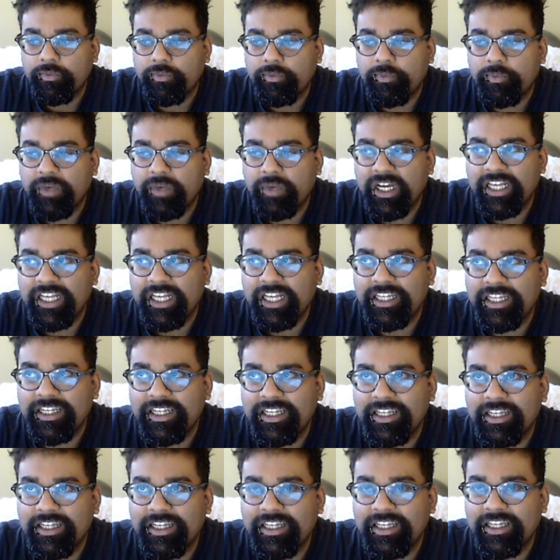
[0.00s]
But
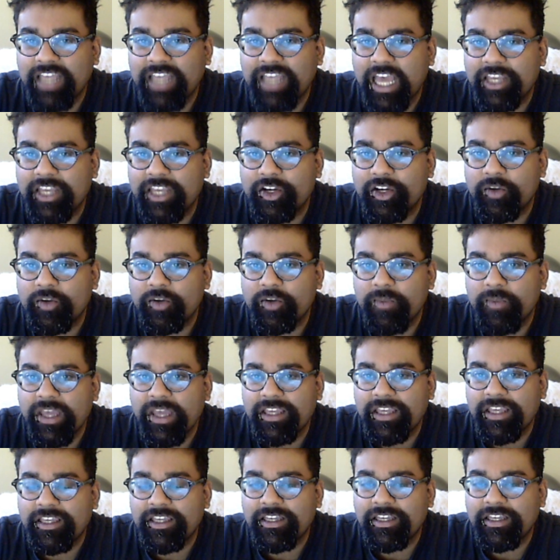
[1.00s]
yeah, you're
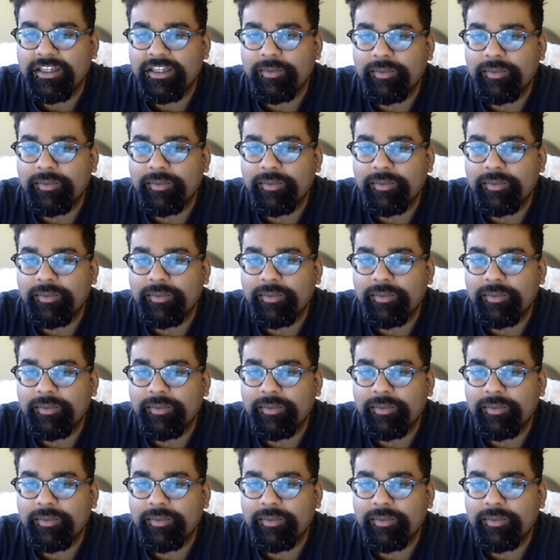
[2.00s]
making